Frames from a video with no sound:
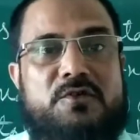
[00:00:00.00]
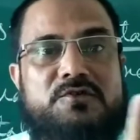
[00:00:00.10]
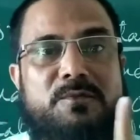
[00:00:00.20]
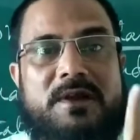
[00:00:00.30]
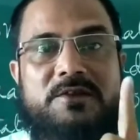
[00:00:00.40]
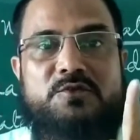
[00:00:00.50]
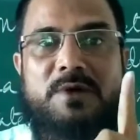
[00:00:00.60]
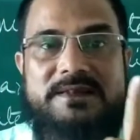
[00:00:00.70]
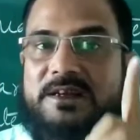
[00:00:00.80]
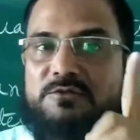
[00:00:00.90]
so small as
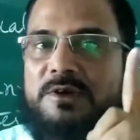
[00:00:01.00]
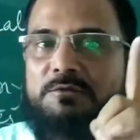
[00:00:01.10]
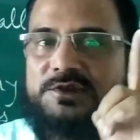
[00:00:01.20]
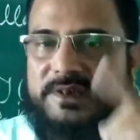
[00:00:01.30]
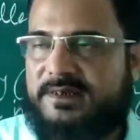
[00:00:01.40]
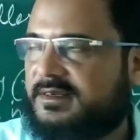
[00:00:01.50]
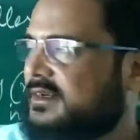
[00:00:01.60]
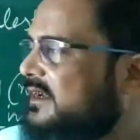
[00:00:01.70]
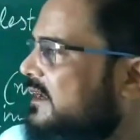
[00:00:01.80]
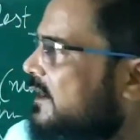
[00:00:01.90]
Goa. That is why we say it.
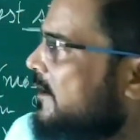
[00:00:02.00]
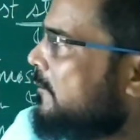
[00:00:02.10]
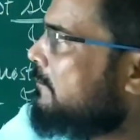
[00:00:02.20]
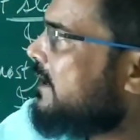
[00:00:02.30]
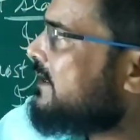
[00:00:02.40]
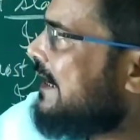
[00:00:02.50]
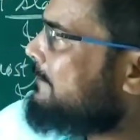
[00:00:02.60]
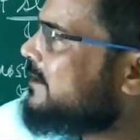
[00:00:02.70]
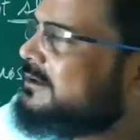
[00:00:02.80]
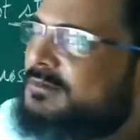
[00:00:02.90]
But
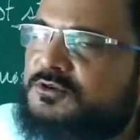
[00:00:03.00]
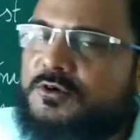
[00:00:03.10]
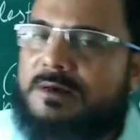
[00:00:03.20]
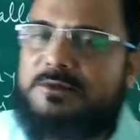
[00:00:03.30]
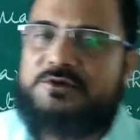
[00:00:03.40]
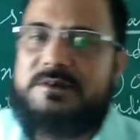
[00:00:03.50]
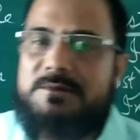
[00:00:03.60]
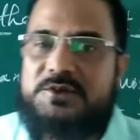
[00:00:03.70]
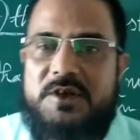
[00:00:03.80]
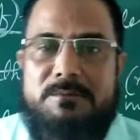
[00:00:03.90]
coming to Mizoram, you see,
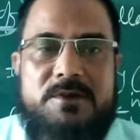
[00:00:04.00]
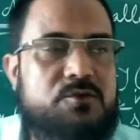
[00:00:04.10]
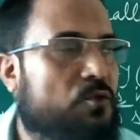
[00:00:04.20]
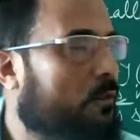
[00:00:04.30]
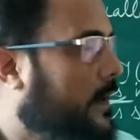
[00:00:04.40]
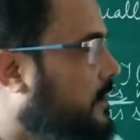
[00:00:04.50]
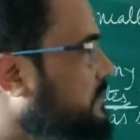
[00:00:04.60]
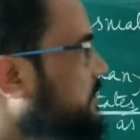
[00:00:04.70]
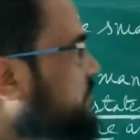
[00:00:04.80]
Mizoram is one of the